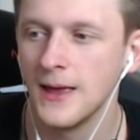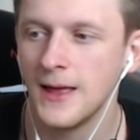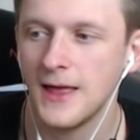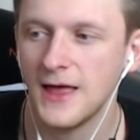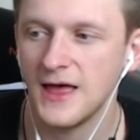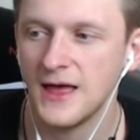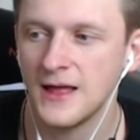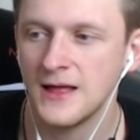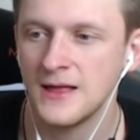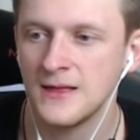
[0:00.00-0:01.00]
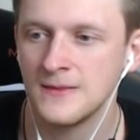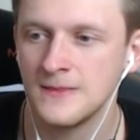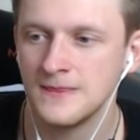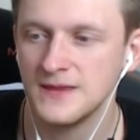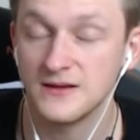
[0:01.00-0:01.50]

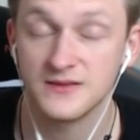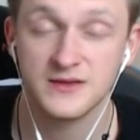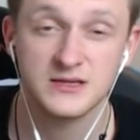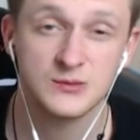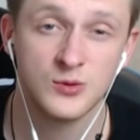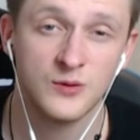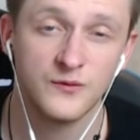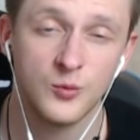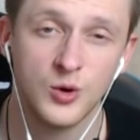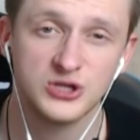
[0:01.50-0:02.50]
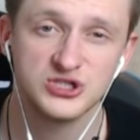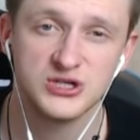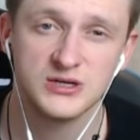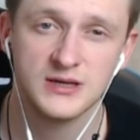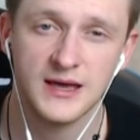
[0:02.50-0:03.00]
And yeah, thanks everyone for
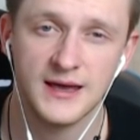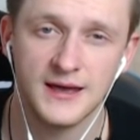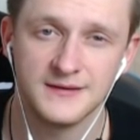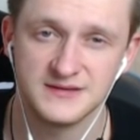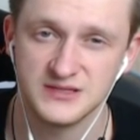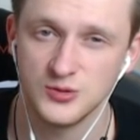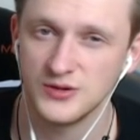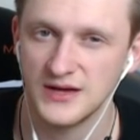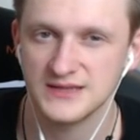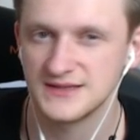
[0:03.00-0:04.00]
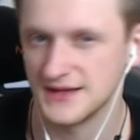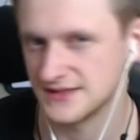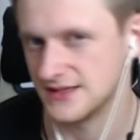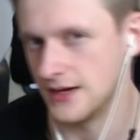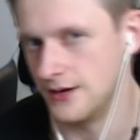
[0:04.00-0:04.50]
watching, and see you guys next
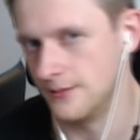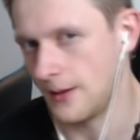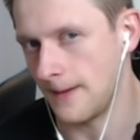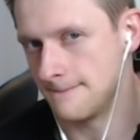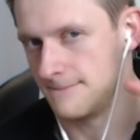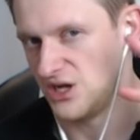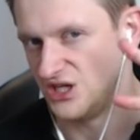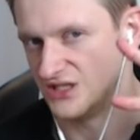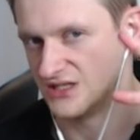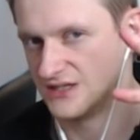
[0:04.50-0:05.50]
time. Peace.